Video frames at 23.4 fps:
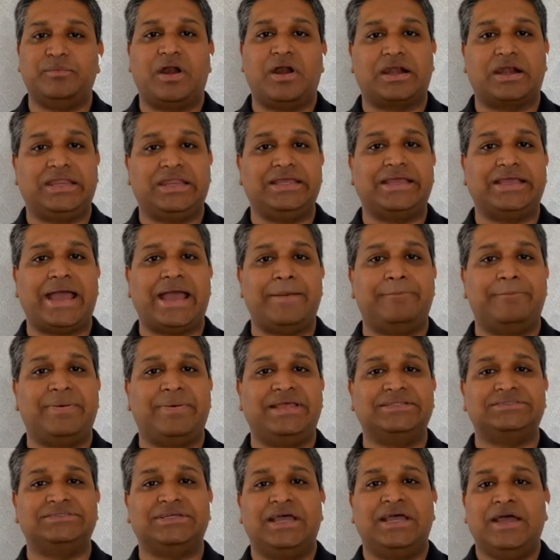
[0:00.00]
marketing
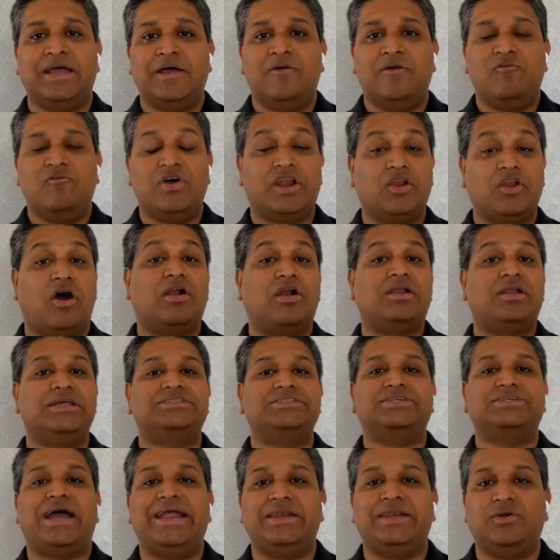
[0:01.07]
campaigns, were not
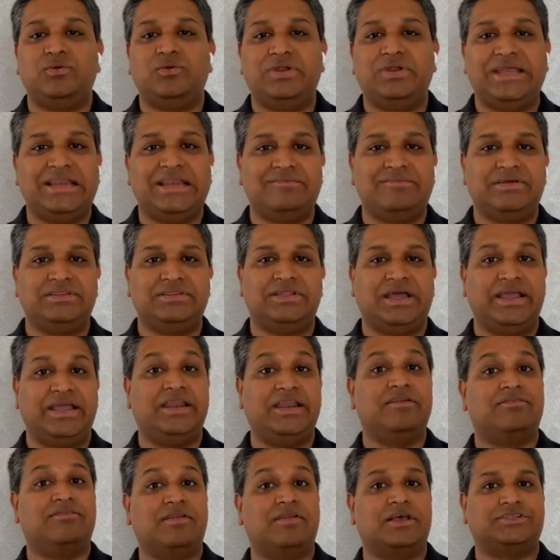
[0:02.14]
designed to deal with the
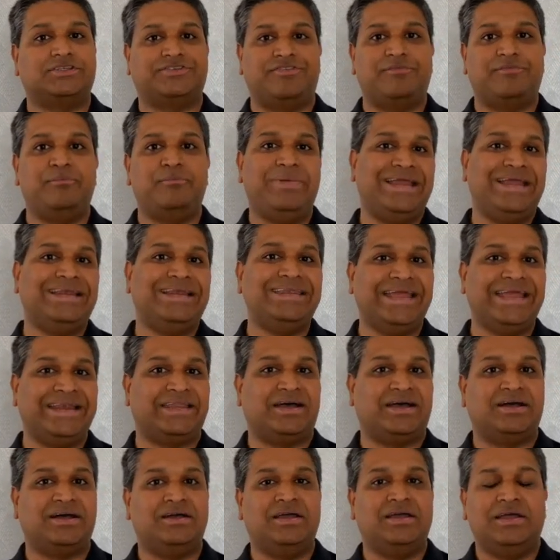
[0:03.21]
influx of big
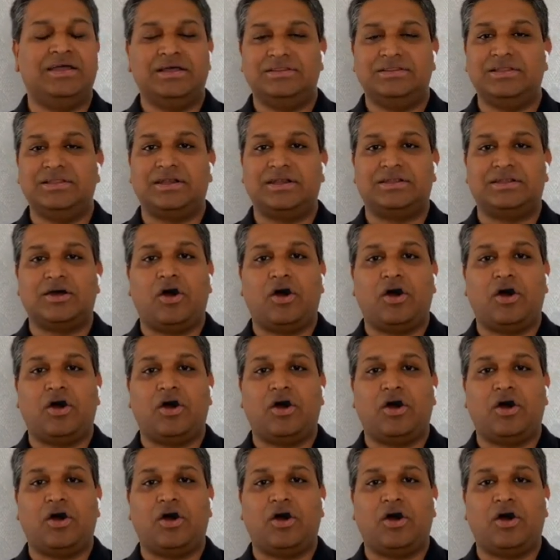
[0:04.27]
data that